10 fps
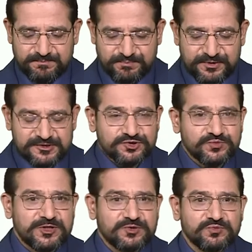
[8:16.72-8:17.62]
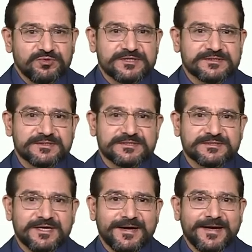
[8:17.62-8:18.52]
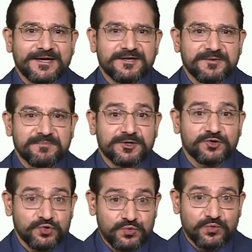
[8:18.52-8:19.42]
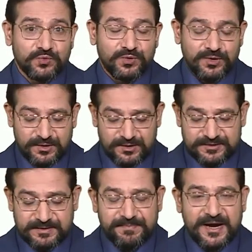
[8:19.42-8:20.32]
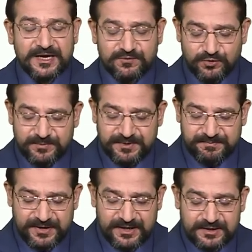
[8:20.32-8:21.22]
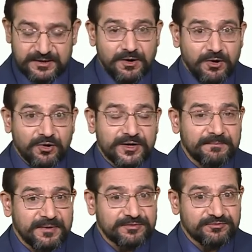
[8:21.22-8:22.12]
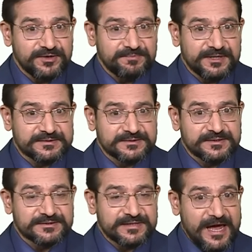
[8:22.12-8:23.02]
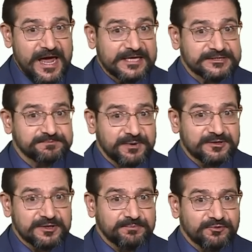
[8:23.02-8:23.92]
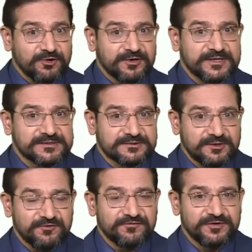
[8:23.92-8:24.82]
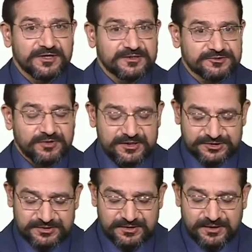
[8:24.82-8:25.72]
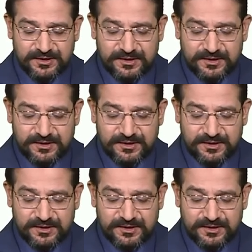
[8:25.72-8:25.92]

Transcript: pursuant to istisna agreement 2, the bank would be paying on a monthly basis as per the progress of the construction